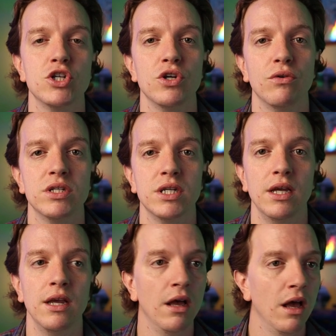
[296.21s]

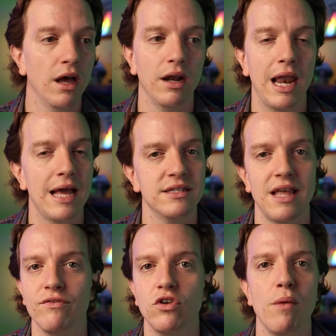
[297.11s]
maturity unless
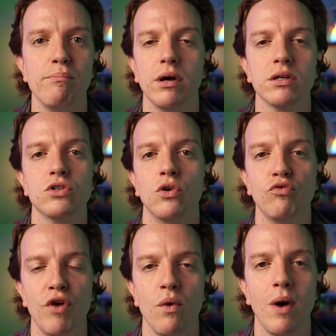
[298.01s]
they've gone bust or
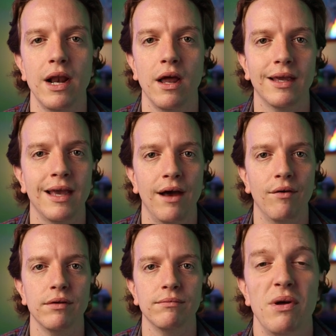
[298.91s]
run away like Karen.